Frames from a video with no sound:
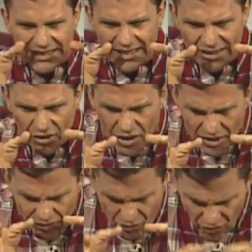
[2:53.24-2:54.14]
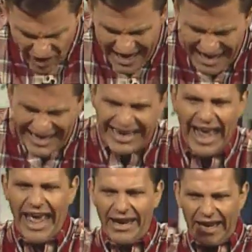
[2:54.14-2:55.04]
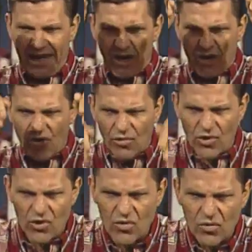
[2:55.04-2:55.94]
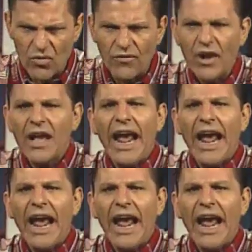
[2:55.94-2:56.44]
ingrained and in a groove,